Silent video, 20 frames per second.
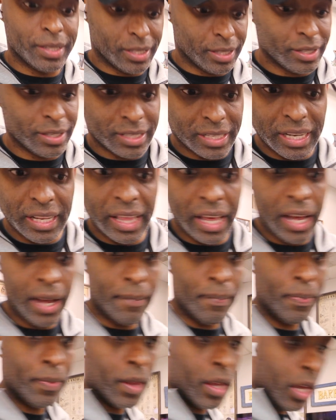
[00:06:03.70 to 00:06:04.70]
See
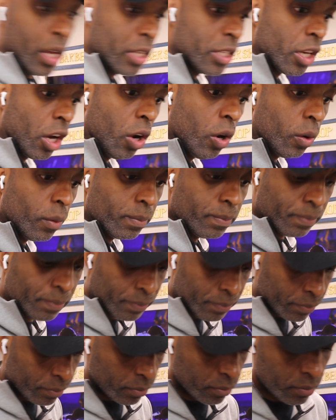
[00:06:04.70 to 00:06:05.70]
that? So,
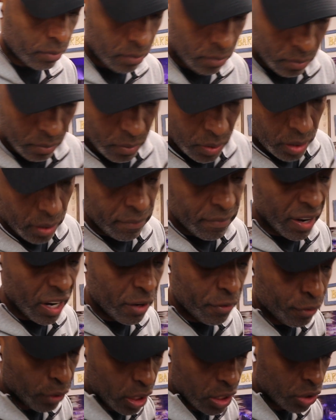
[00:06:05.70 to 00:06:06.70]

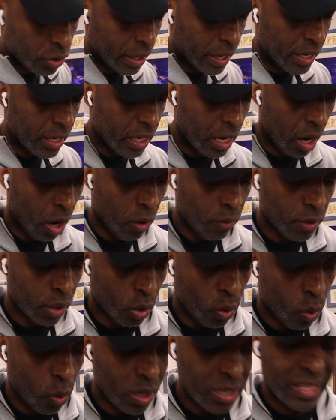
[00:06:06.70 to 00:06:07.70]
very frustrating over the
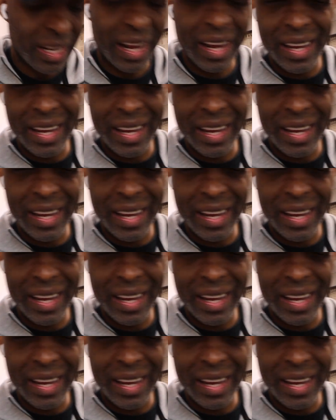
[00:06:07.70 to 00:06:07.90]
course.